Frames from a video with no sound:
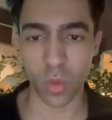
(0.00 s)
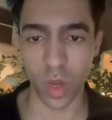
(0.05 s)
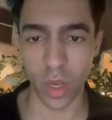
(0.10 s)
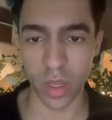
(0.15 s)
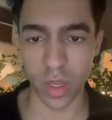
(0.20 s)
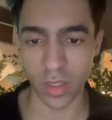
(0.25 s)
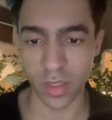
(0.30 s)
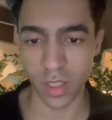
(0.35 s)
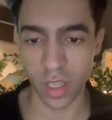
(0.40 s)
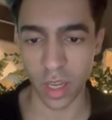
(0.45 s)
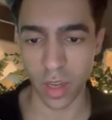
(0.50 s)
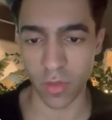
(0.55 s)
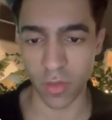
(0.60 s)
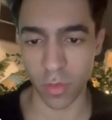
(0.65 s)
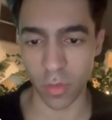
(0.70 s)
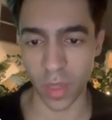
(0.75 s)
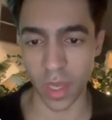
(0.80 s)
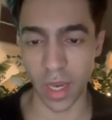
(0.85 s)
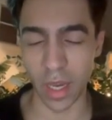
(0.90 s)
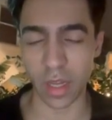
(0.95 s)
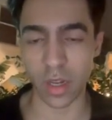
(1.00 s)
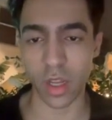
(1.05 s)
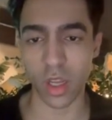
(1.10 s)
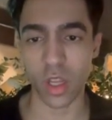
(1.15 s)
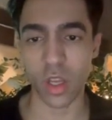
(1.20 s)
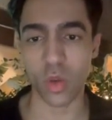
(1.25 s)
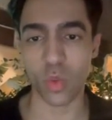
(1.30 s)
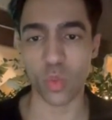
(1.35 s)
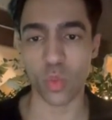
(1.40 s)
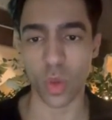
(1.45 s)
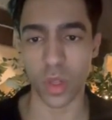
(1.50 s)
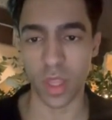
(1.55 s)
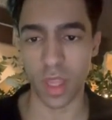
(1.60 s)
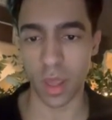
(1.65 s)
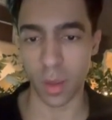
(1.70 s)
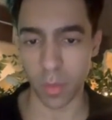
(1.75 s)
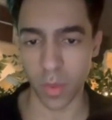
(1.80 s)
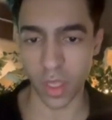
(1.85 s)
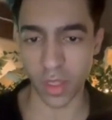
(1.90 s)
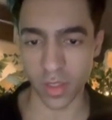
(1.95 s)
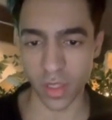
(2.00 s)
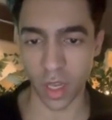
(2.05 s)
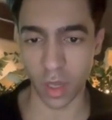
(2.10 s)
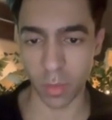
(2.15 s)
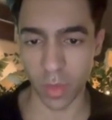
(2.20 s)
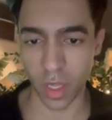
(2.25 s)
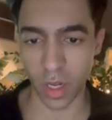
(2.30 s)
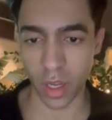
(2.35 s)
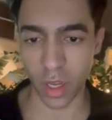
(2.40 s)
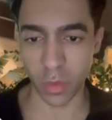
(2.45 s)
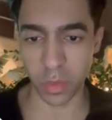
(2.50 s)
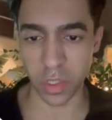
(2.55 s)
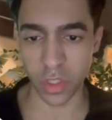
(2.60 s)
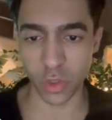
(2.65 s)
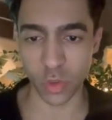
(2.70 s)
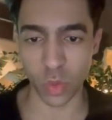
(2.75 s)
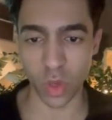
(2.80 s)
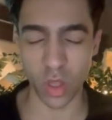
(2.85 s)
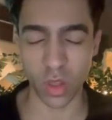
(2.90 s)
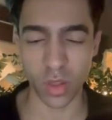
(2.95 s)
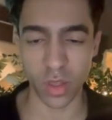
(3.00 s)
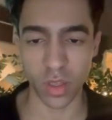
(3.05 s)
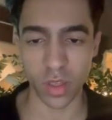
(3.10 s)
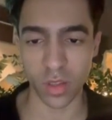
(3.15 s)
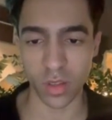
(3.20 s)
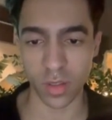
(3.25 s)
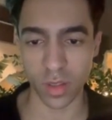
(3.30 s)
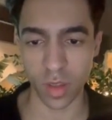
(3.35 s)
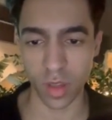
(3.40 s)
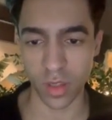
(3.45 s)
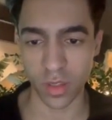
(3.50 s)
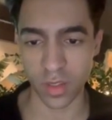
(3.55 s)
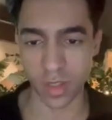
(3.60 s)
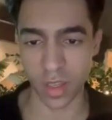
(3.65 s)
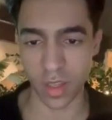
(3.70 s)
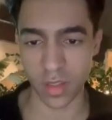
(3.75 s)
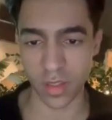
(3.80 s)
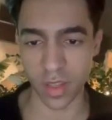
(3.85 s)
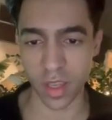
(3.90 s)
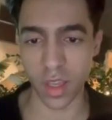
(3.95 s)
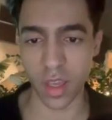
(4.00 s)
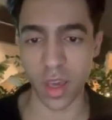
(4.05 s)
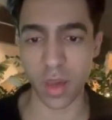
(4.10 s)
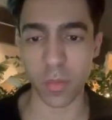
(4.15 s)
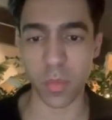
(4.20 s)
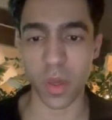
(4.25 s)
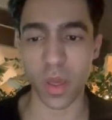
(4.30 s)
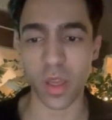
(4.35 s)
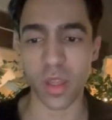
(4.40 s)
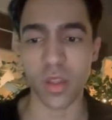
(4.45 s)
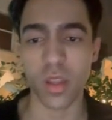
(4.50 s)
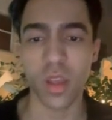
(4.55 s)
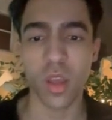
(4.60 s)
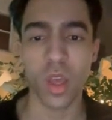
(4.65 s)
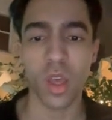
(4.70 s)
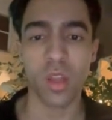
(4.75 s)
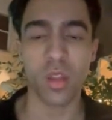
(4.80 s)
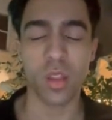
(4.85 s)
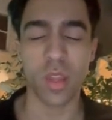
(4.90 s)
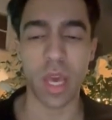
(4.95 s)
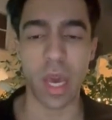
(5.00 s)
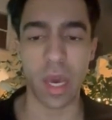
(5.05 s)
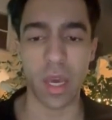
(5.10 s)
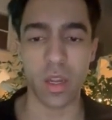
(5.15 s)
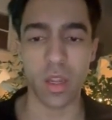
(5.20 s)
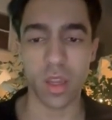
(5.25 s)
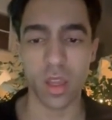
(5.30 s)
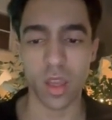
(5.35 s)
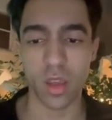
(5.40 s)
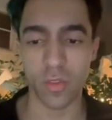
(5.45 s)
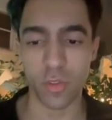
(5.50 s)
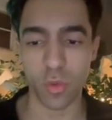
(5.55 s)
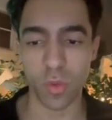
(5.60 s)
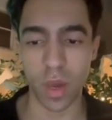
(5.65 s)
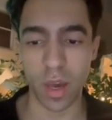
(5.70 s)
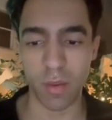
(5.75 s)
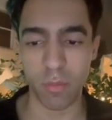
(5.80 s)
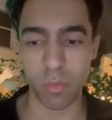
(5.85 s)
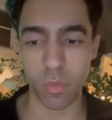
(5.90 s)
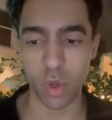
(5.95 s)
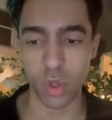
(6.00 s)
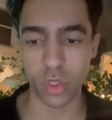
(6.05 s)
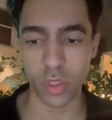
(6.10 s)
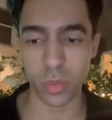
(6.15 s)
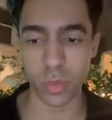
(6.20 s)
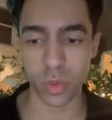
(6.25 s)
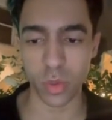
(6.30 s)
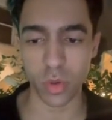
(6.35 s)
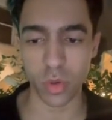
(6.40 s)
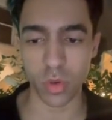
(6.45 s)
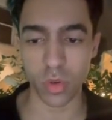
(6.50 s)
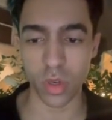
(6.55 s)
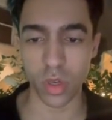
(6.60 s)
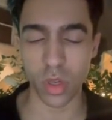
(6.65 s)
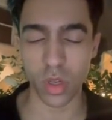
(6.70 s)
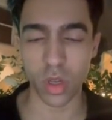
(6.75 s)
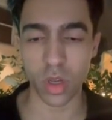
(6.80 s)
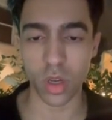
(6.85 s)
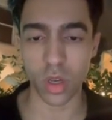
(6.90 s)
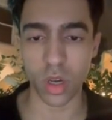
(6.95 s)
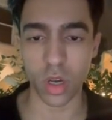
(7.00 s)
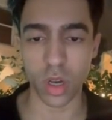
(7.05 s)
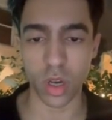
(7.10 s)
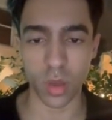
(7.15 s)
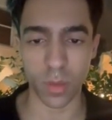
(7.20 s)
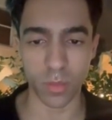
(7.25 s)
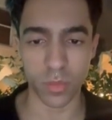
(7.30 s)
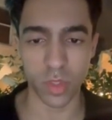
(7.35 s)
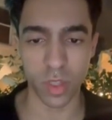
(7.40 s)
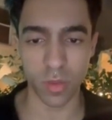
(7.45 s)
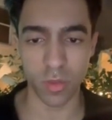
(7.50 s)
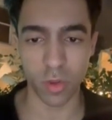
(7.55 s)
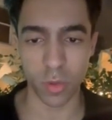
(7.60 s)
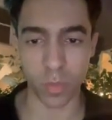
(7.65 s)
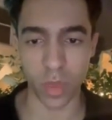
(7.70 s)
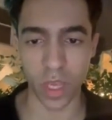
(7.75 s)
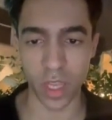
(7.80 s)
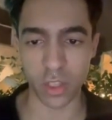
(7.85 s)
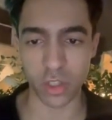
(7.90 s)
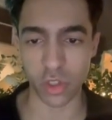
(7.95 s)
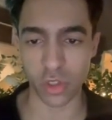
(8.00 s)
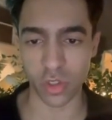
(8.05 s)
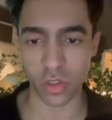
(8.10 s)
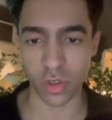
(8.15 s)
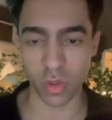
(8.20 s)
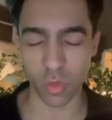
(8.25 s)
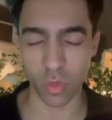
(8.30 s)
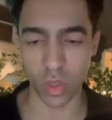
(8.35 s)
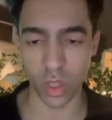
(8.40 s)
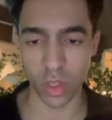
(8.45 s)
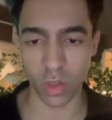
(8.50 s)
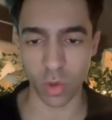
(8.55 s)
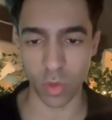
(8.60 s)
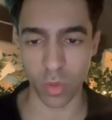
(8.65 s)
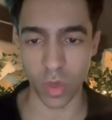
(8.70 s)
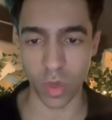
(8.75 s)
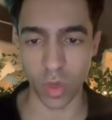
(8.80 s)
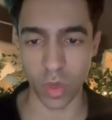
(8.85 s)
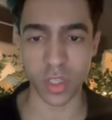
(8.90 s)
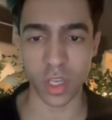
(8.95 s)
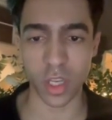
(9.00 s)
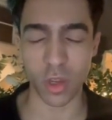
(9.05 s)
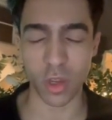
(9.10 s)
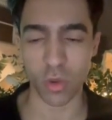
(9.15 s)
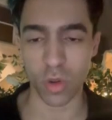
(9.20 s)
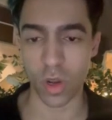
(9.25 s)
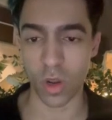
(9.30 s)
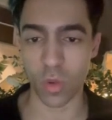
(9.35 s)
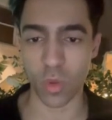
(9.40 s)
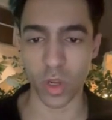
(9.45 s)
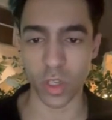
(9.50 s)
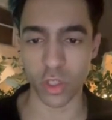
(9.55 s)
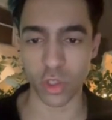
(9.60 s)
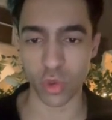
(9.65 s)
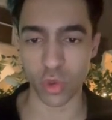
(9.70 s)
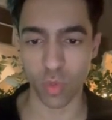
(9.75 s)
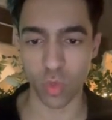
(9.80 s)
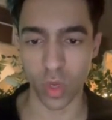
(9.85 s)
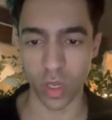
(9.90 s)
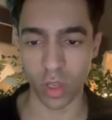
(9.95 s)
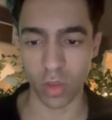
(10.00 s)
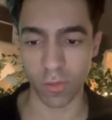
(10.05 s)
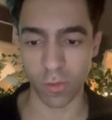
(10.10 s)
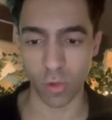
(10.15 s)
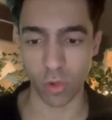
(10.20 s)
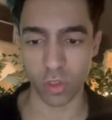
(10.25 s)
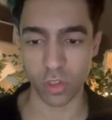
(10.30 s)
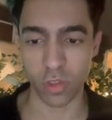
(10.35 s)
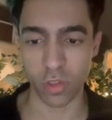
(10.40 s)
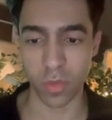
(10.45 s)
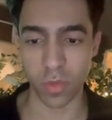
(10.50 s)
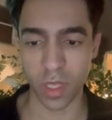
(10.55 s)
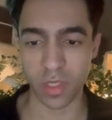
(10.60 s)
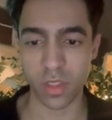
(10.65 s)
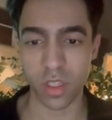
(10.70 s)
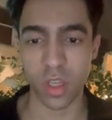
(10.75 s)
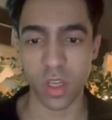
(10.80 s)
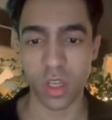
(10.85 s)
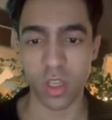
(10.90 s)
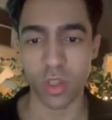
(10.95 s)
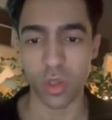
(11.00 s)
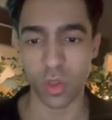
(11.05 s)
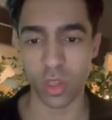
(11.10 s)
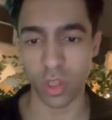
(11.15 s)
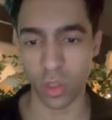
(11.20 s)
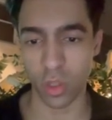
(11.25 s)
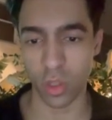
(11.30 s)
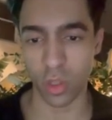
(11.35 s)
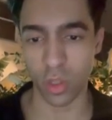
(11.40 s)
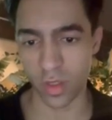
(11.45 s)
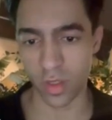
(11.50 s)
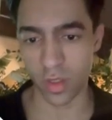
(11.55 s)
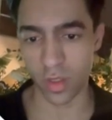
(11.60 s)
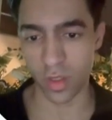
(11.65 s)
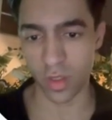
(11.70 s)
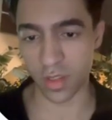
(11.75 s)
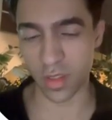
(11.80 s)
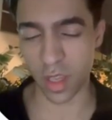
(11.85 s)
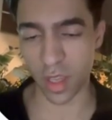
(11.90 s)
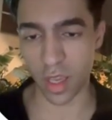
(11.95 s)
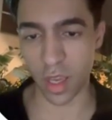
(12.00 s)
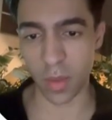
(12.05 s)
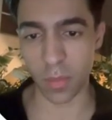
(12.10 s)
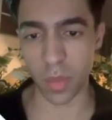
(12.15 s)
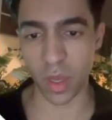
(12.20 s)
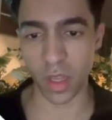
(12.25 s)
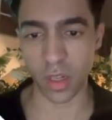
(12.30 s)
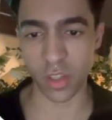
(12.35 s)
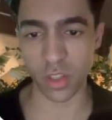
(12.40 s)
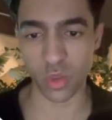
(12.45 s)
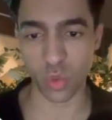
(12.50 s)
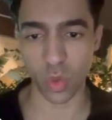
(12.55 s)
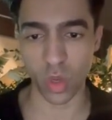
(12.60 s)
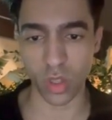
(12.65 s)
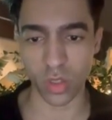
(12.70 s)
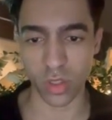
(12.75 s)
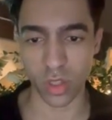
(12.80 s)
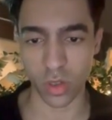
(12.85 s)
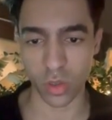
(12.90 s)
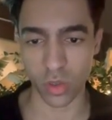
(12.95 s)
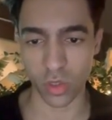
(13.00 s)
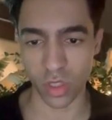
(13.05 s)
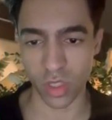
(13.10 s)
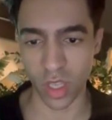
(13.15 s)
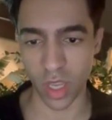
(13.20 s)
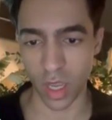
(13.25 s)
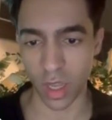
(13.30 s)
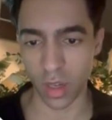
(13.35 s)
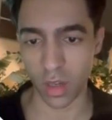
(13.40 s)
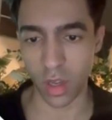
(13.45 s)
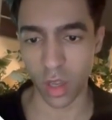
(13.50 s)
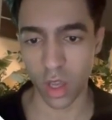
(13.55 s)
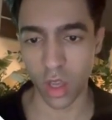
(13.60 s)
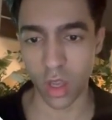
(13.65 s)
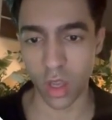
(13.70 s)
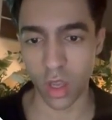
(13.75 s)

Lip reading: right? Aside from that, one campaign type that helps as well is a DSA campaign, that if you have multiple different pages within your website, you're not quite sure what converts best, you can use a DSA campaign as well to understand